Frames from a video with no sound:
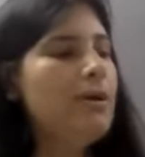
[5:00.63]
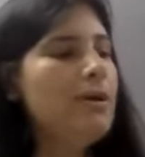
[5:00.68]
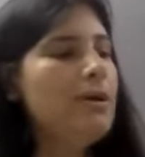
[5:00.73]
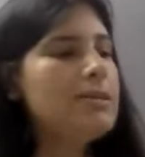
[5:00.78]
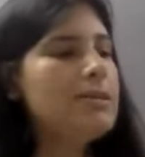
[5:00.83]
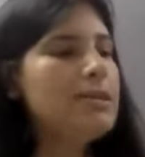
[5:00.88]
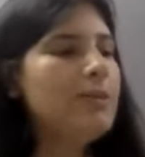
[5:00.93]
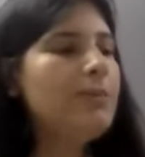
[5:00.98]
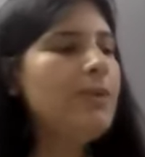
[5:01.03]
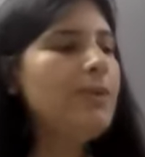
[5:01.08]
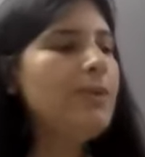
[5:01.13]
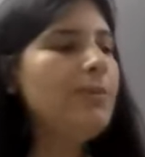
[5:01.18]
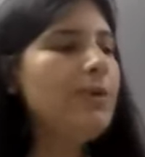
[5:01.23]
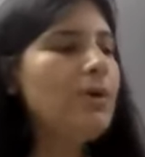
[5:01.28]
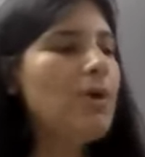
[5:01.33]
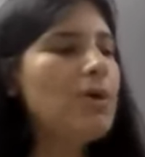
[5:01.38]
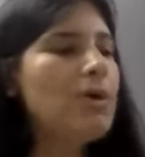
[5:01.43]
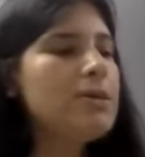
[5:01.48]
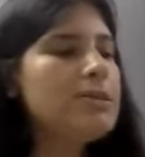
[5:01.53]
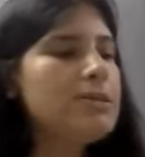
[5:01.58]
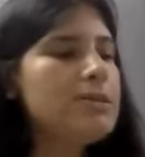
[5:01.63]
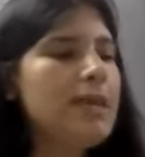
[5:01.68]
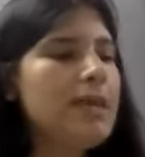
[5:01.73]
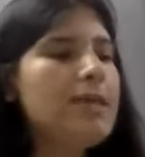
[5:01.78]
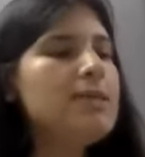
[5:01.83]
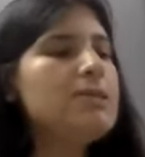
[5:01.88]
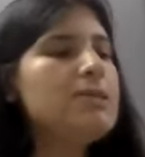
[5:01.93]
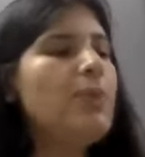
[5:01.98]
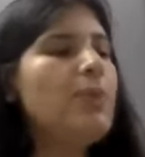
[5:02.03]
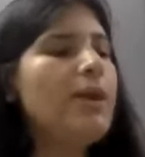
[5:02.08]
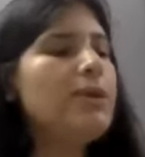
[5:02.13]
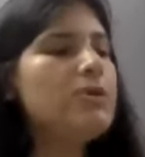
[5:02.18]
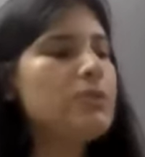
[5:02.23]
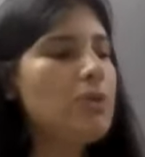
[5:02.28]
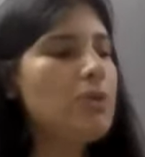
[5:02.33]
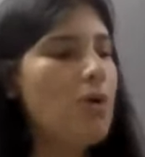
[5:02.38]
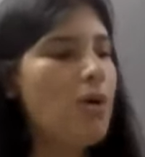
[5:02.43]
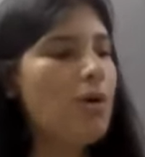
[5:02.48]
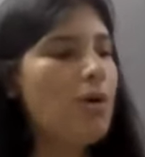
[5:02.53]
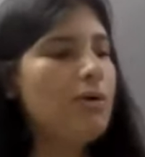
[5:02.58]
simply because things went
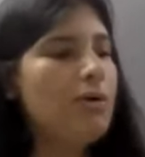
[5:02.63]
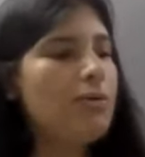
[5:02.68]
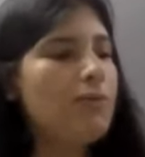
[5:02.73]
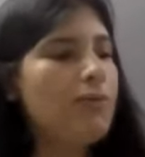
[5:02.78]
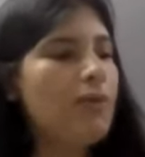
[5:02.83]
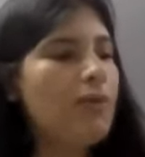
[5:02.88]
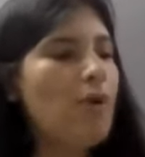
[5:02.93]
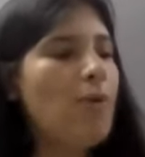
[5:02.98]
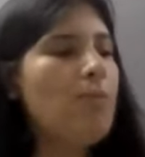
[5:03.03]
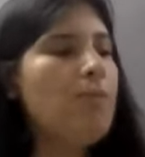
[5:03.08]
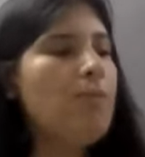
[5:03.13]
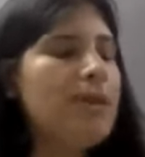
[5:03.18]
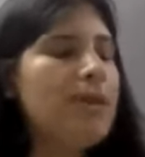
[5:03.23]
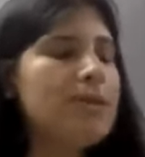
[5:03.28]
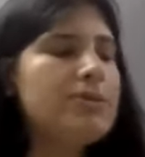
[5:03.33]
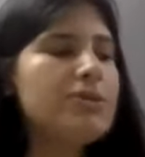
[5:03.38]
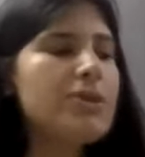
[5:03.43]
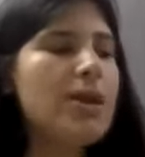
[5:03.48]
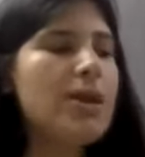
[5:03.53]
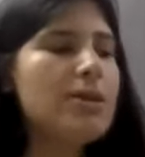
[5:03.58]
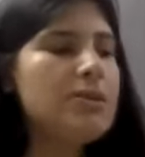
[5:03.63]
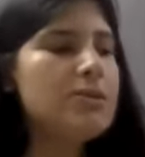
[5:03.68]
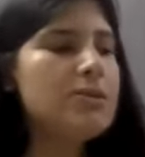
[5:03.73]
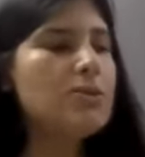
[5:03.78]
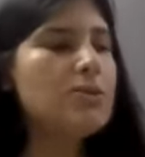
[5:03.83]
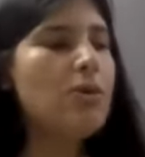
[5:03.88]
wrong from mischance